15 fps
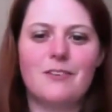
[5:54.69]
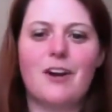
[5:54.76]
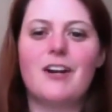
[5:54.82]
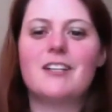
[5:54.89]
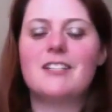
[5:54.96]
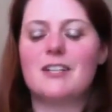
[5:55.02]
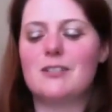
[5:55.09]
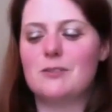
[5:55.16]

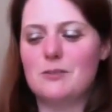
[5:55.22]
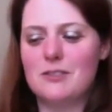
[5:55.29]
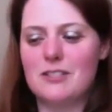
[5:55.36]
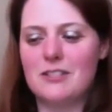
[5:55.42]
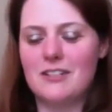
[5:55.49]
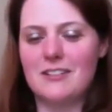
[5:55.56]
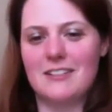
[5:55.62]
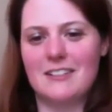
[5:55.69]
architecture was a
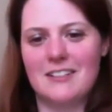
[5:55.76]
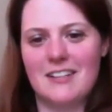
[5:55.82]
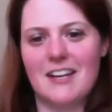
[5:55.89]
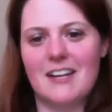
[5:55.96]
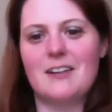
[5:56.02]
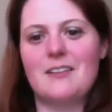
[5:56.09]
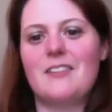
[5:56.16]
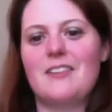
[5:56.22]
good
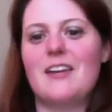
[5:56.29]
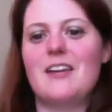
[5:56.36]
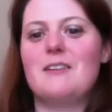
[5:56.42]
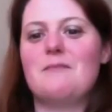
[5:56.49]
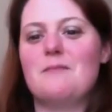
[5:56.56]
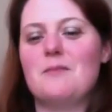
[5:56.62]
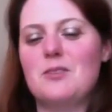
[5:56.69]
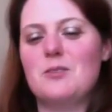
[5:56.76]
kind of thing
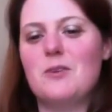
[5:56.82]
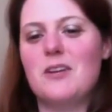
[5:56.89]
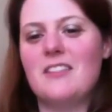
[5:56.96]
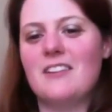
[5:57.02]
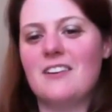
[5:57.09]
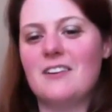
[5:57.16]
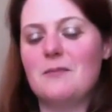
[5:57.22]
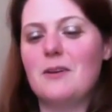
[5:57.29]
in between
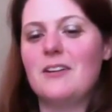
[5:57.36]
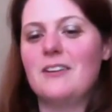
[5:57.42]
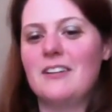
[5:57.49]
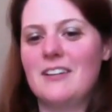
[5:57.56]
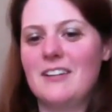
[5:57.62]
them. But